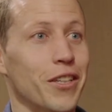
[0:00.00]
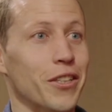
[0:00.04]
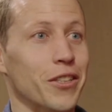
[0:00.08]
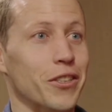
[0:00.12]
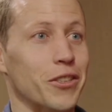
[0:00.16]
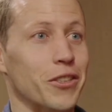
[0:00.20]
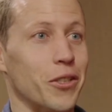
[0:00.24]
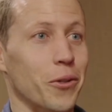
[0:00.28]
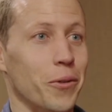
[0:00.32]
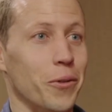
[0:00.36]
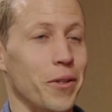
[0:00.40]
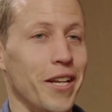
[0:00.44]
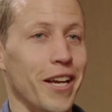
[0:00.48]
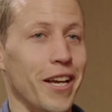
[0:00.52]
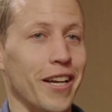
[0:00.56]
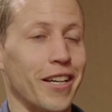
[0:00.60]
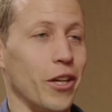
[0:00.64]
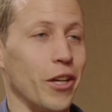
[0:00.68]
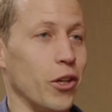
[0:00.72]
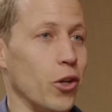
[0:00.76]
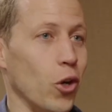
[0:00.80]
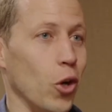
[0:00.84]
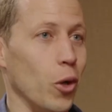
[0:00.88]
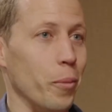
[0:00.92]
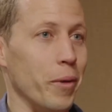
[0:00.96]
So Nick
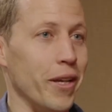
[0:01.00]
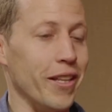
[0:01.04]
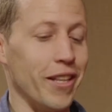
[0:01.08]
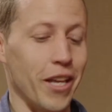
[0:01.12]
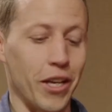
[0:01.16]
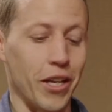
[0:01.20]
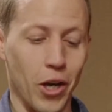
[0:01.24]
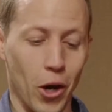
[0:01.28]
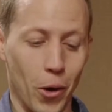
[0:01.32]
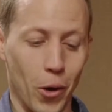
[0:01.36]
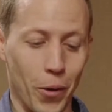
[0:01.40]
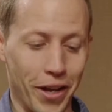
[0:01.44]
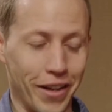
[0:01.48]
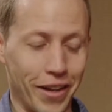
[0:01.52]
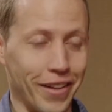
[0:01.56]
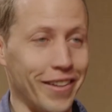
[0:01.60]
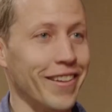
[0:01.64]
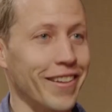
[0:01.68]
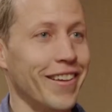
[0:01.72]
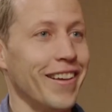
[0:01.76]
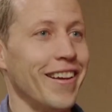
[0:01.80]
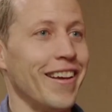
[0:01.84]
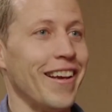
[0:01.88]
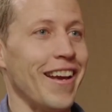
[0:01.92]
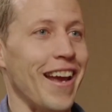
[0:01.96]
and Colby, they go in
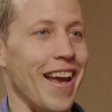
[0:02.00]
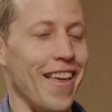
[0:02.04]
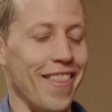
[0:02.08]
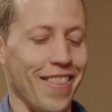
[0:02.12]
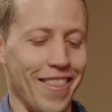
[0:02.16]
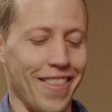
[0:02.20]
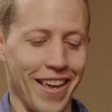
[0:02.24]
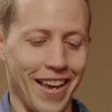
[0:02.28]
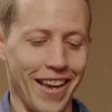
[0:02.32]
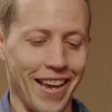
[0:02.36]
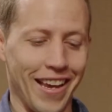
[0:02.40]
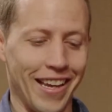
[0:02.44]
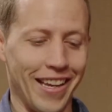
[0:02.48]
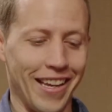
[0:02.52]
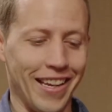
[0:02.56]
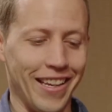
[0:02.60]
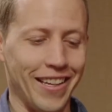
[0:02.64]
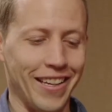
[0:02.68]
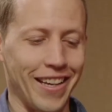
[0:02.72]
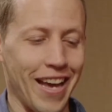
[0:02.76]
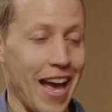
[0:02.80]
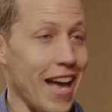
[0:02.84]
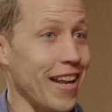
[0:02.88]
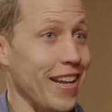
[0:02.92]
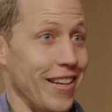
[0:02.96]
and
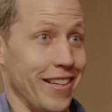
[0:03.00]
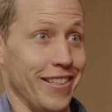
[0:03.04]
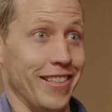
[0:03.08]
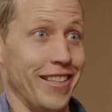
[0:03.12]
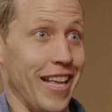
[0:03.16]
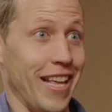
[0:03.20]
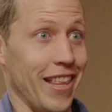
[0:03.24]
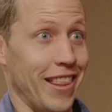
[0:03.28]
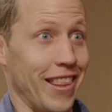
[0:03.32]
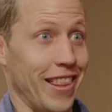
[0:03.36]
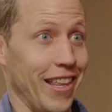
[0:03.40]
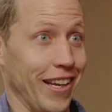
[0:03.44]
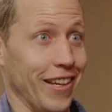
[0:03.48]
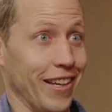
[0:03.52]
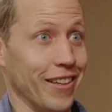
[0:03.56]
they edit that thing.